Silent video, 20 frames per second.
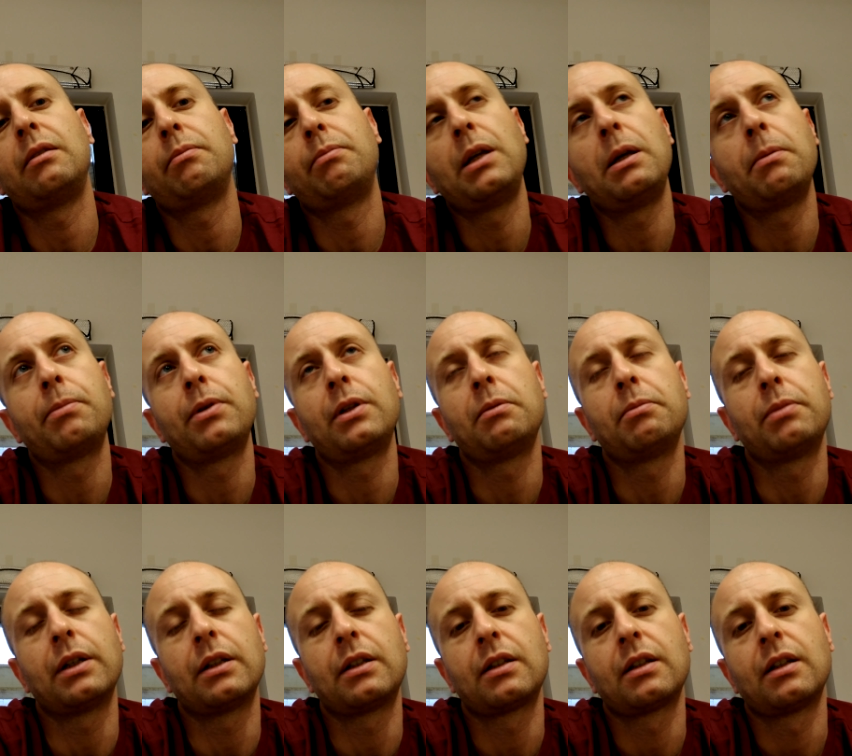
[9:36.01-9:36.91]
people,
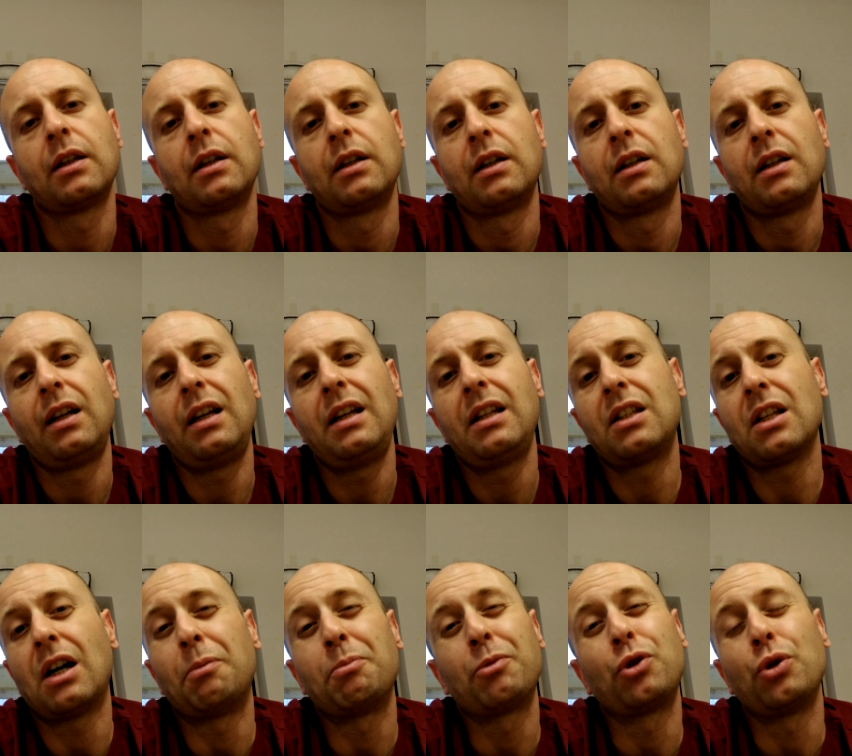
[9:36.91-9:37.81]
but it's
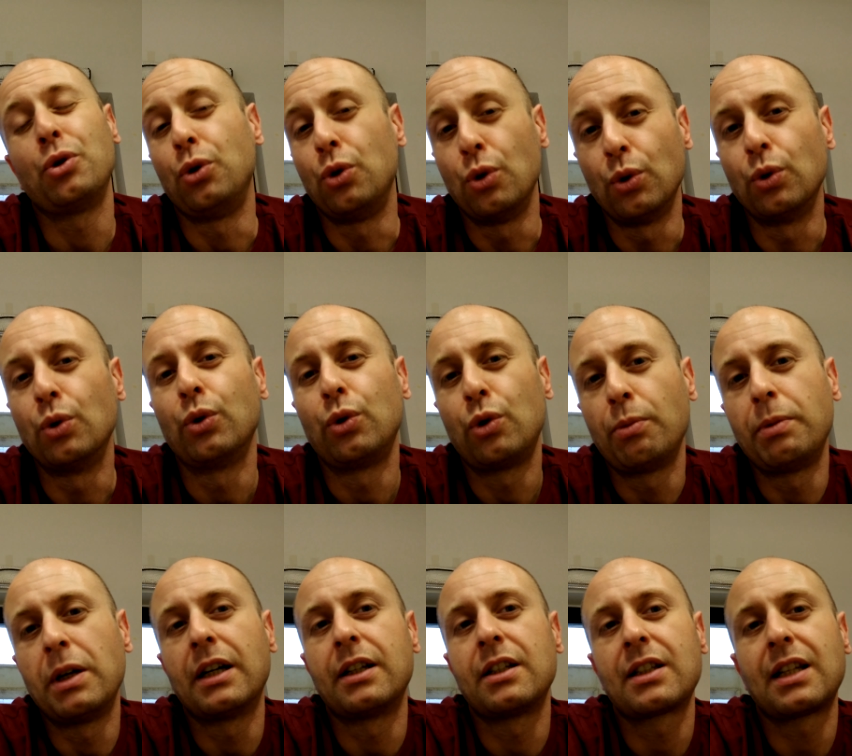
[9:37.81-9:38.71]
up to you to
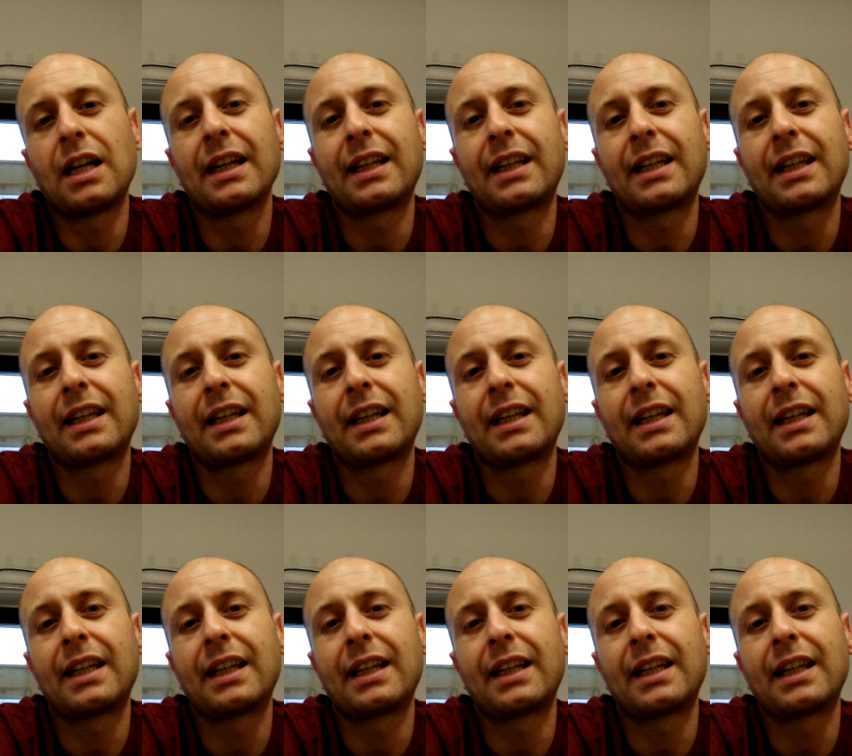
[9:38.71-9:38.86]
be honest.